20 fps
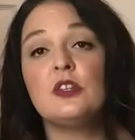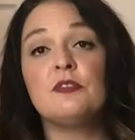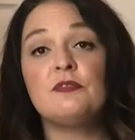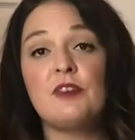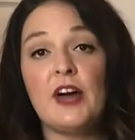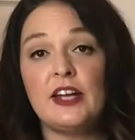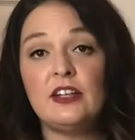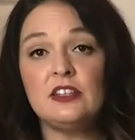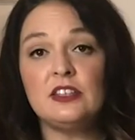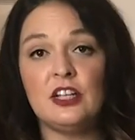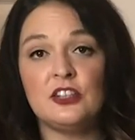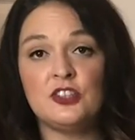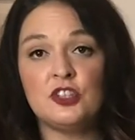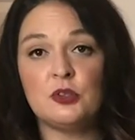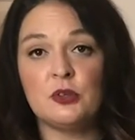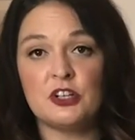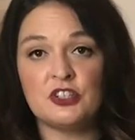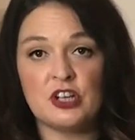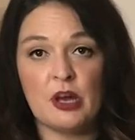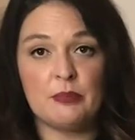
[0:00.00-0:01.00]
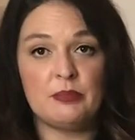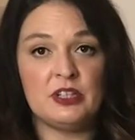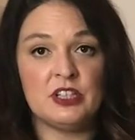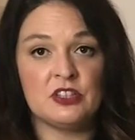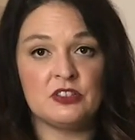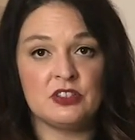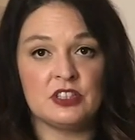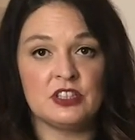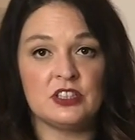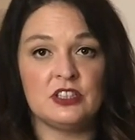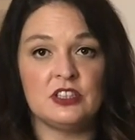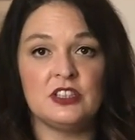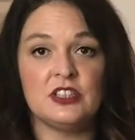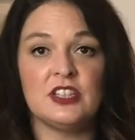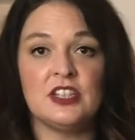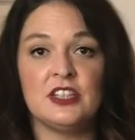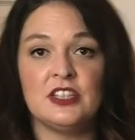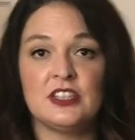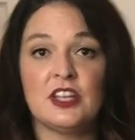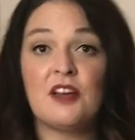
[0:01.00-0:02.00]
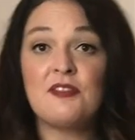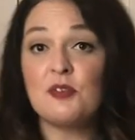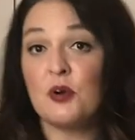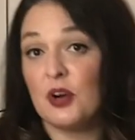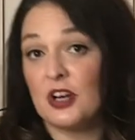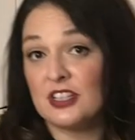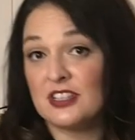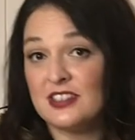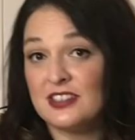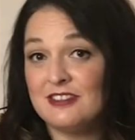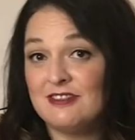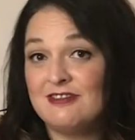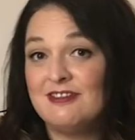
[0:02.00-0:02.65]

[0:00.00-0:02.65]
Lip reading: the final touch to our Japanese crystals is, of course,